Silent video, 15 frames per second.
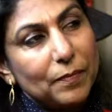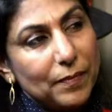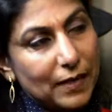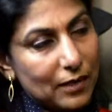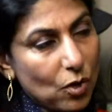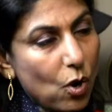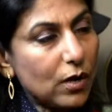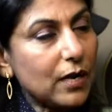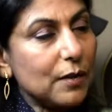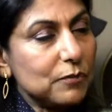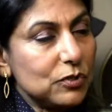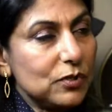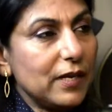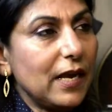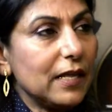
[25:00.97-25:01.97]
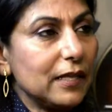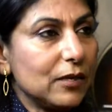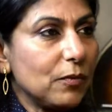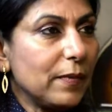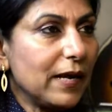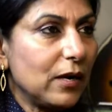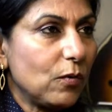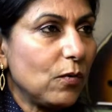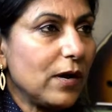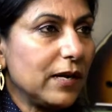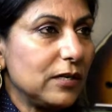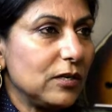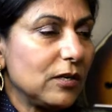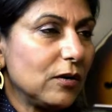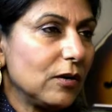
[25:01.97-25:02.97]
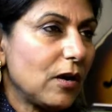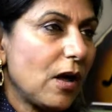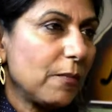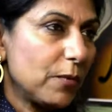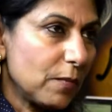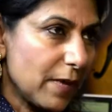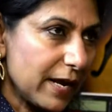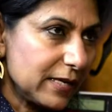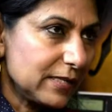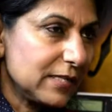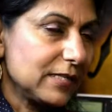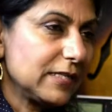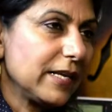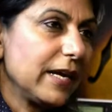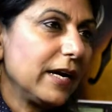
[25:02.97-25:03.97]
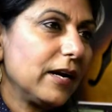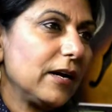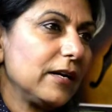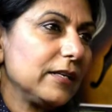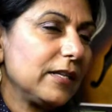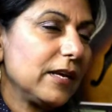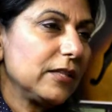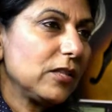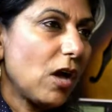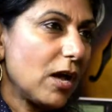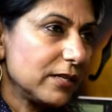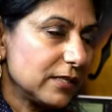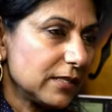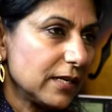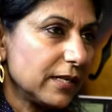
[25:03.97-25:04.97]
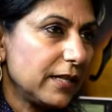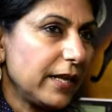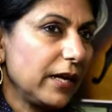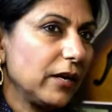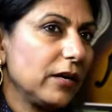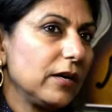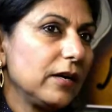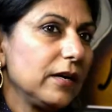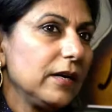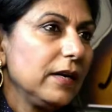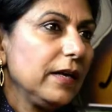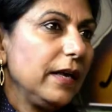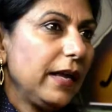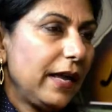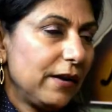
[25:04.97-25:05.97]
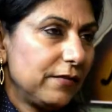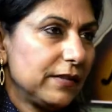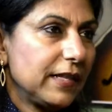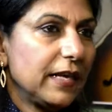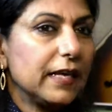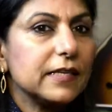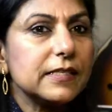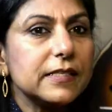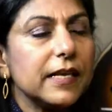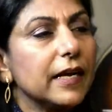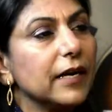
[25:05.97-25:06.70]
It all comes together no yeah. matter what. You know, yeah. compromise is there, the thoughts are there, everything is there. I